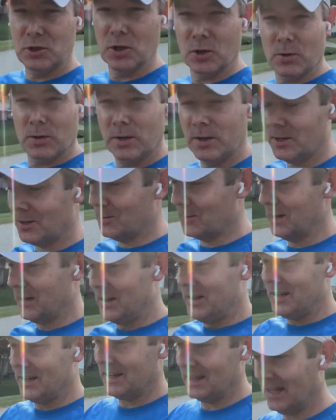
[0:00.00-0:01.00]
Joe here
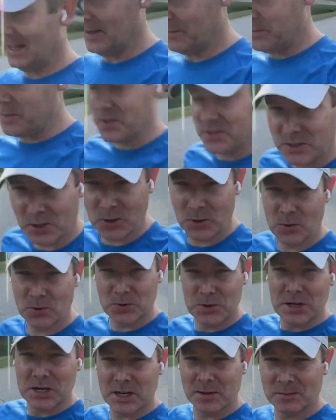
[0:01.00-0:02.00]
with you, episode
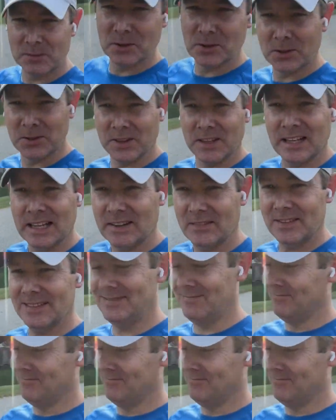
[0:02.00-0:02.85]
number 11.